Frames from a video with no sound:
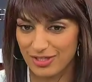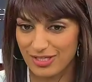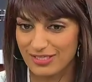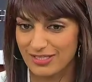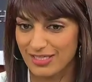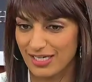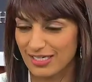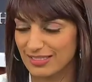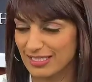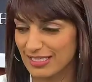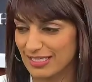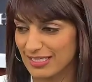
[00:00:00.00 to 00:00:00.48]

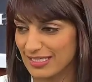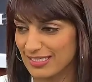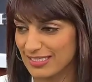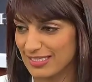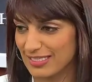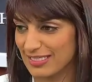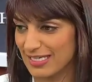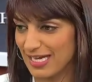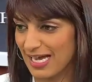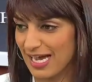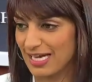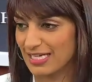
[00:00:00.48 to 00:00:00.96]
conducting these
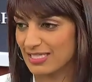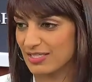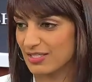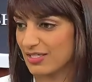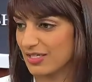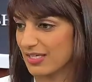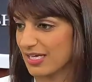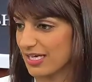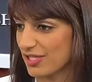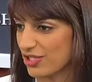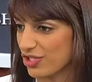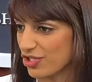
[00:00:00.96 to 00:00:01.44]
attacks
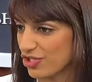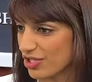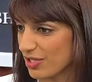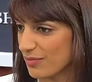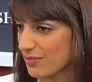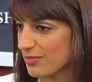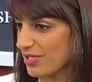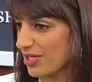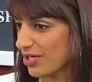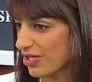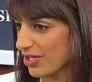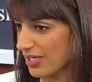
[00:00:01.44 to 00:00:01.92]
against
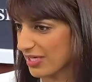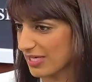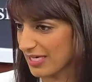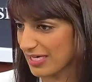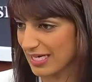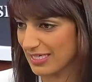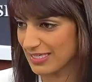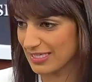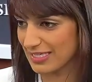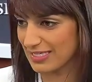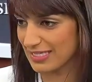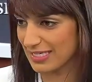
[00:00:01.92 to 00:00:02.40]
ships that are
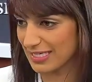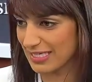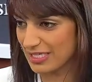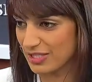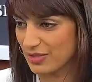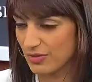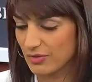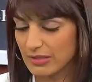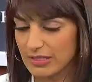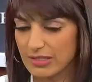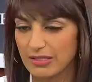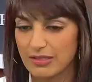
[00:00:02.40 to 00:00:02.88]
connected to
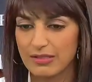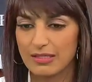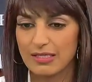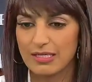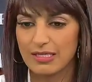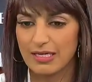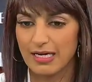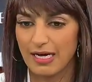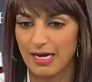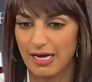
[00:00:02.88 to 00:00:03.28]
Israel.